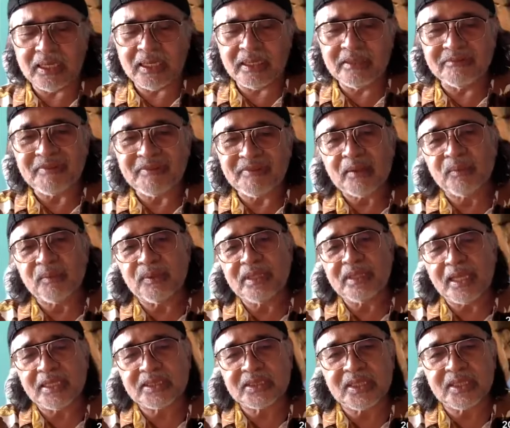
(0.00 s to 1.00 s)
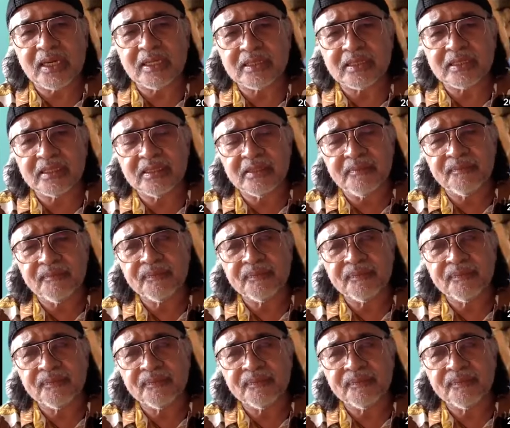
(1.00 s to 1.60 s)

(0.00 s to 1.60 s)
In fact, when I started